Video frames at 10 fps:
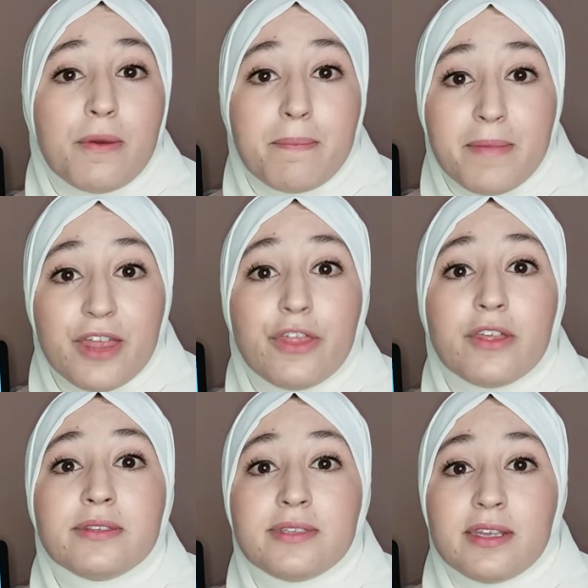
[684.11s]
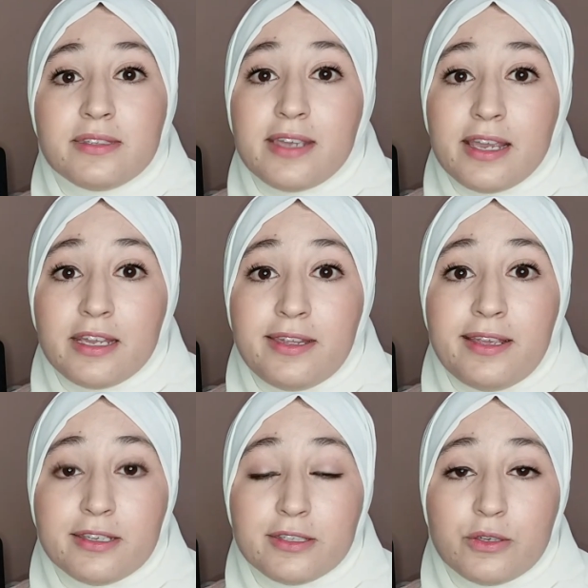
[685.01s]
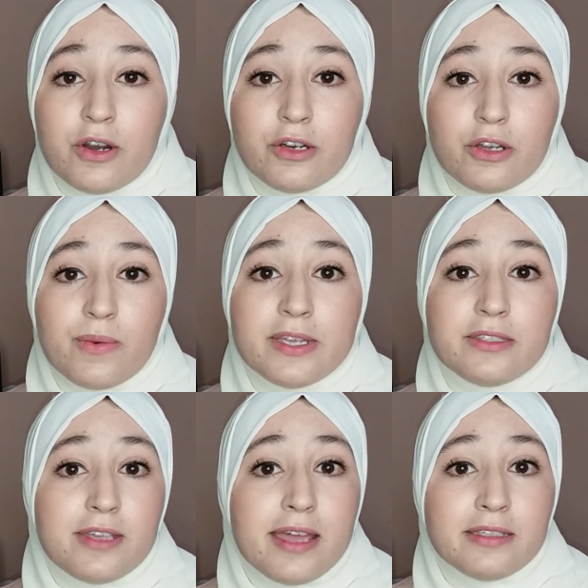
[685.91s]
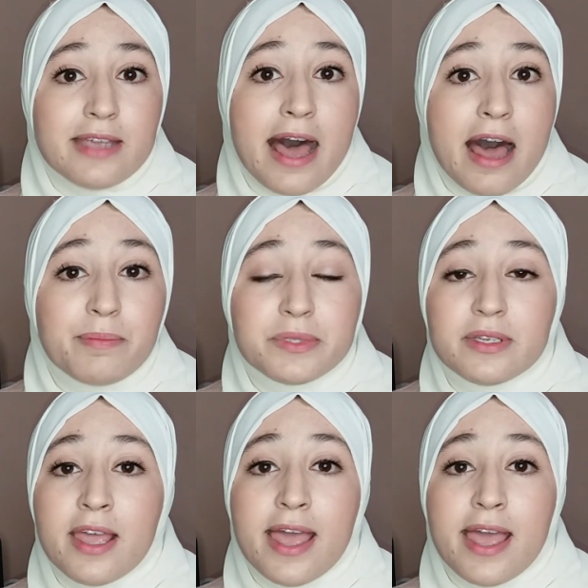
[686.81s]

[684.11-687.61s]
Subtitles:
the methods and techniques you are going to adapt